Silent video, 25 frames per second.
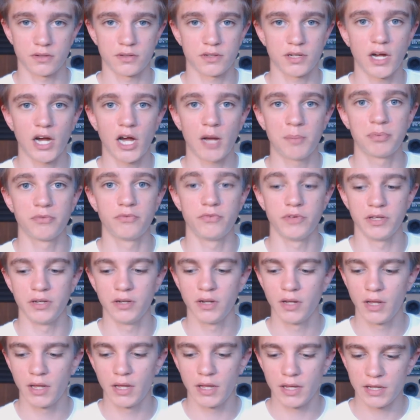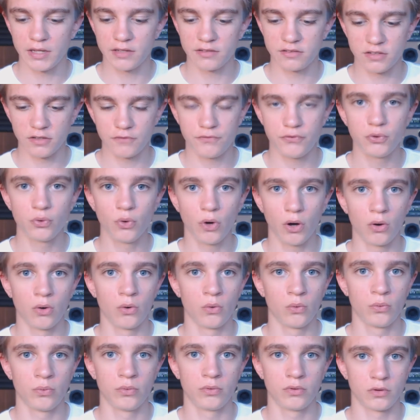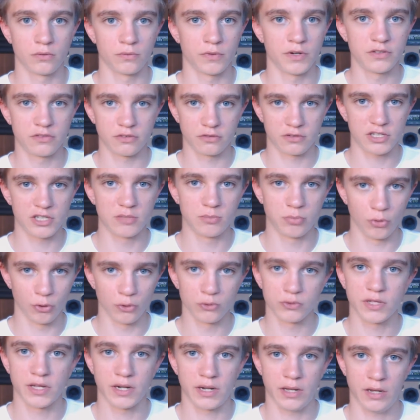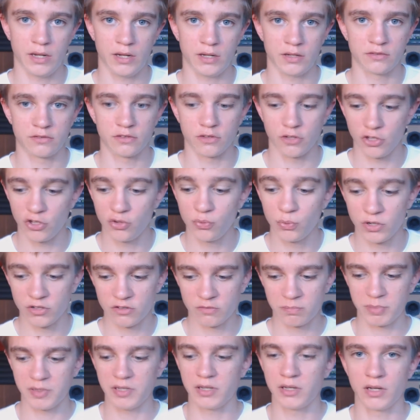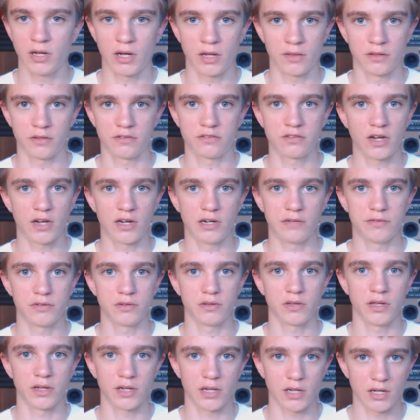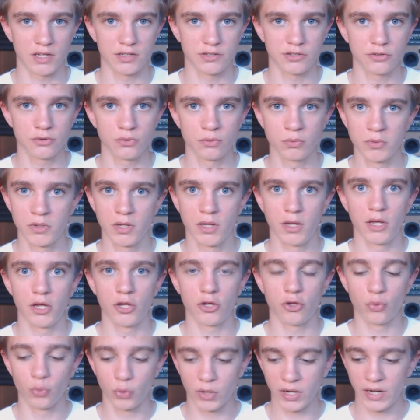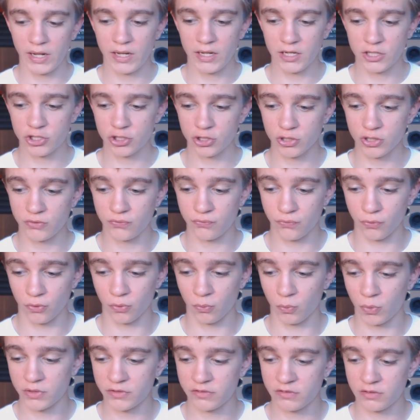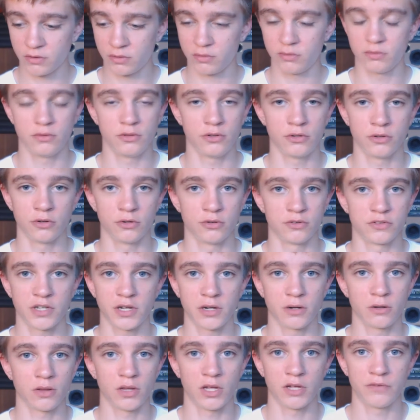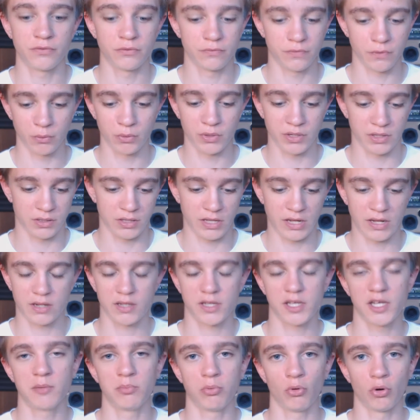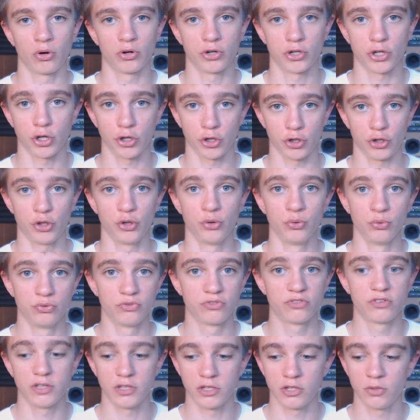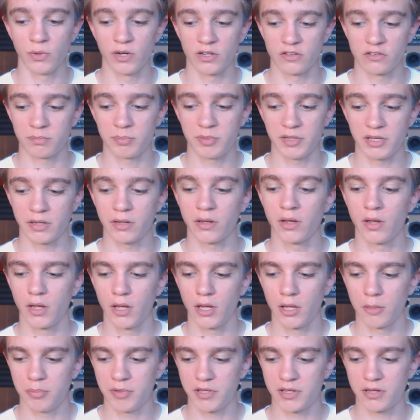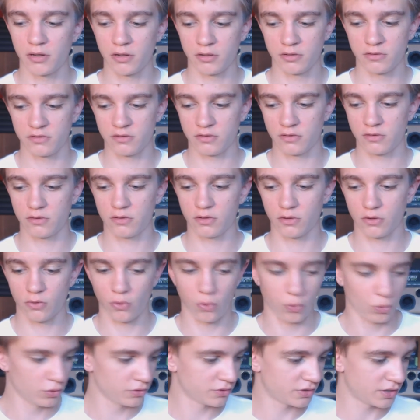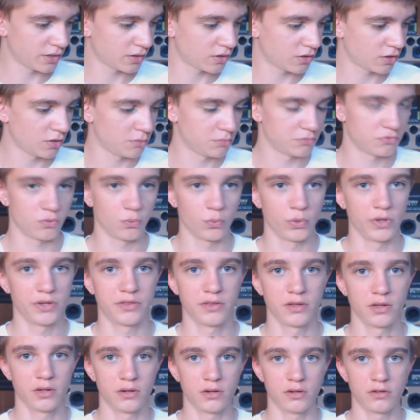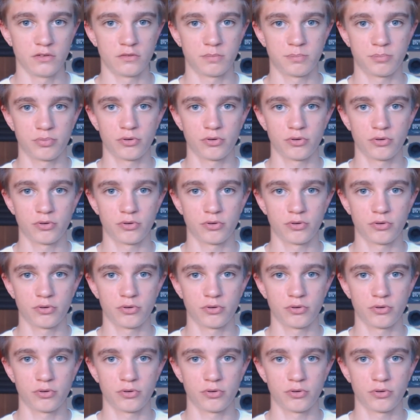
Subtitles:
top of it, is if you own a Razer keyboard that has a USB on the side of it like I do, you can actually, for once in your entire life of owning that keyboard, use the USB, because the cord that comes with it is